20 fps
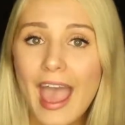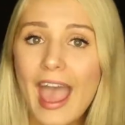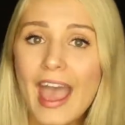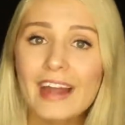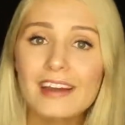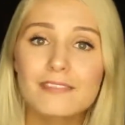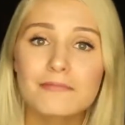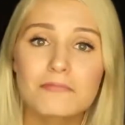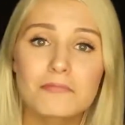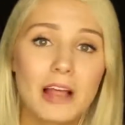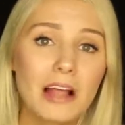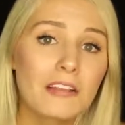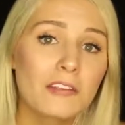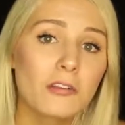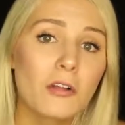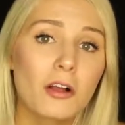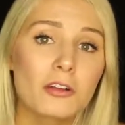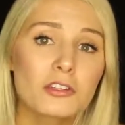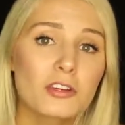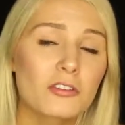And
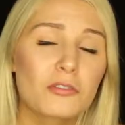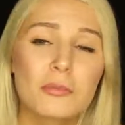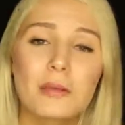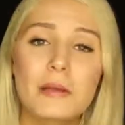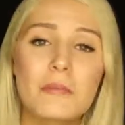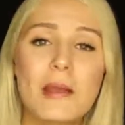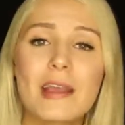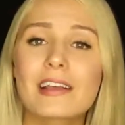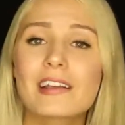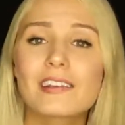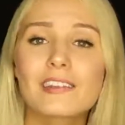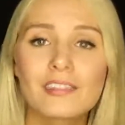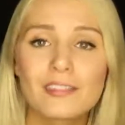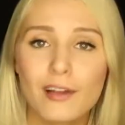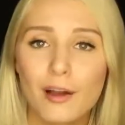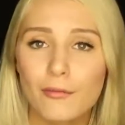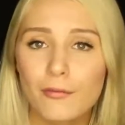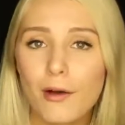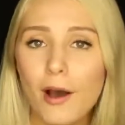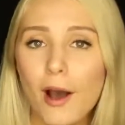that's not just me making
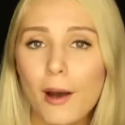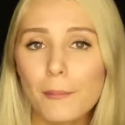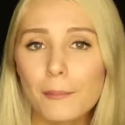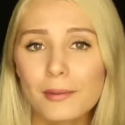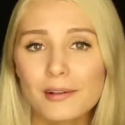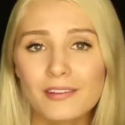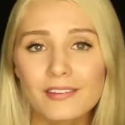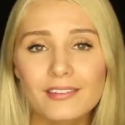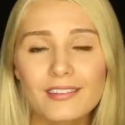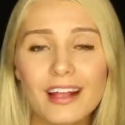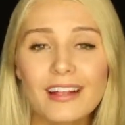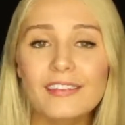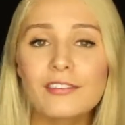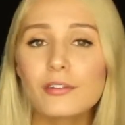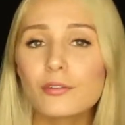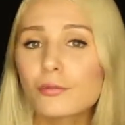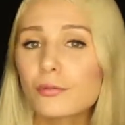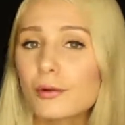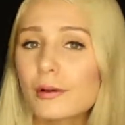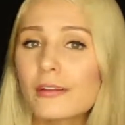stuff up.
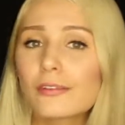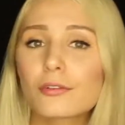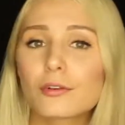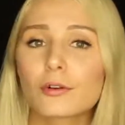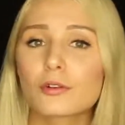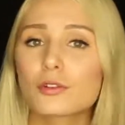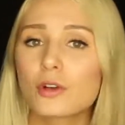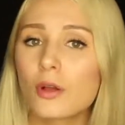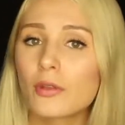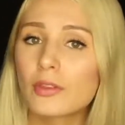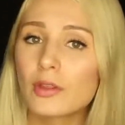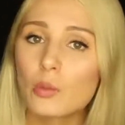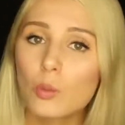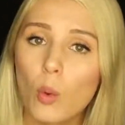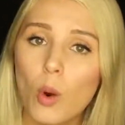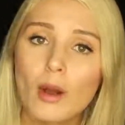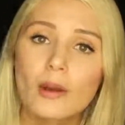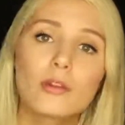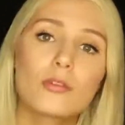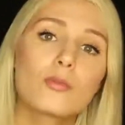Extensive research on the
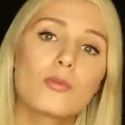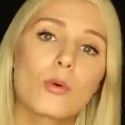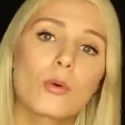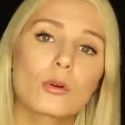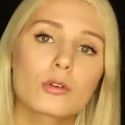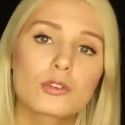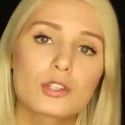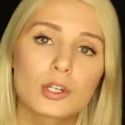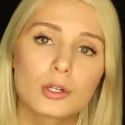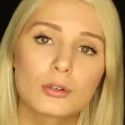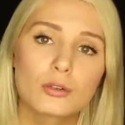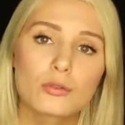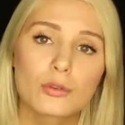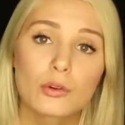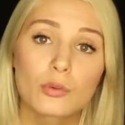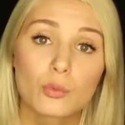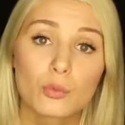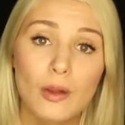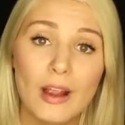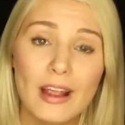one in four
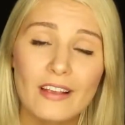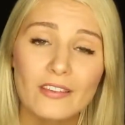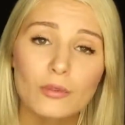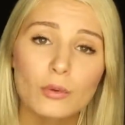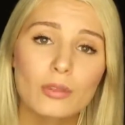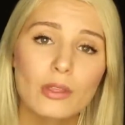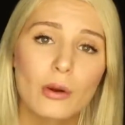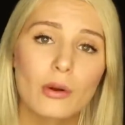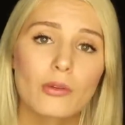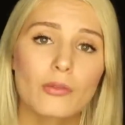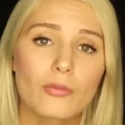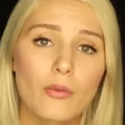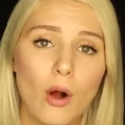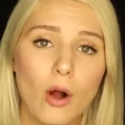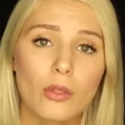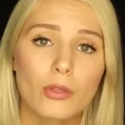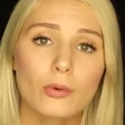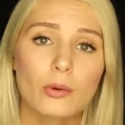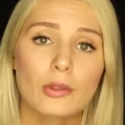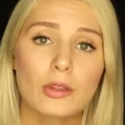children raised without a
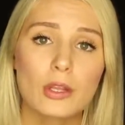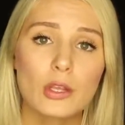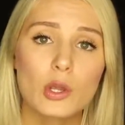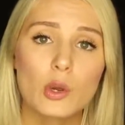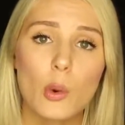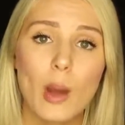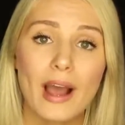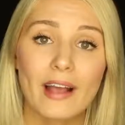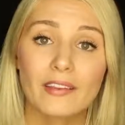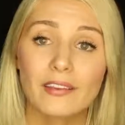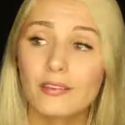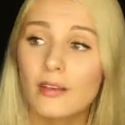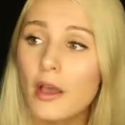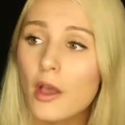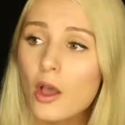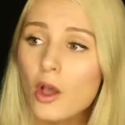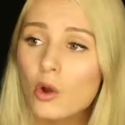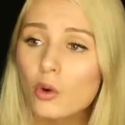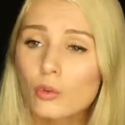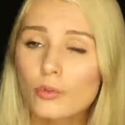father in the U S
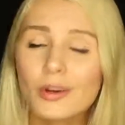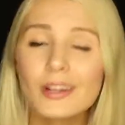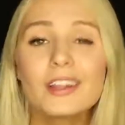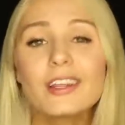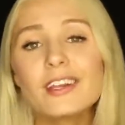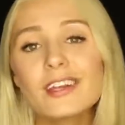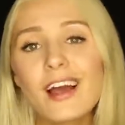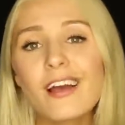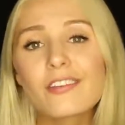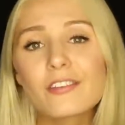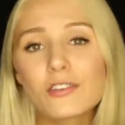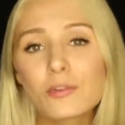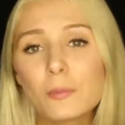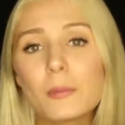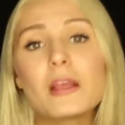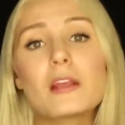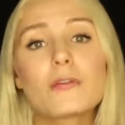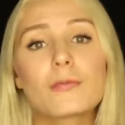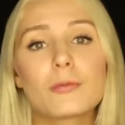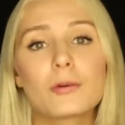really does
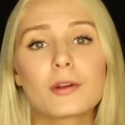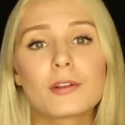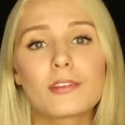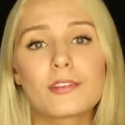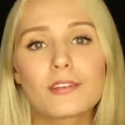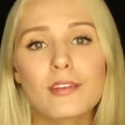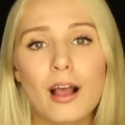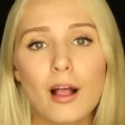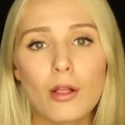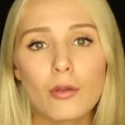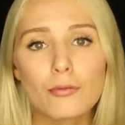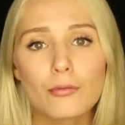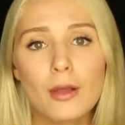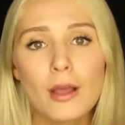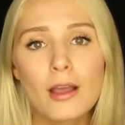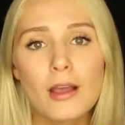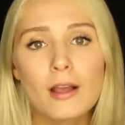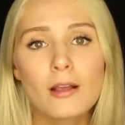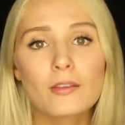speak for itself.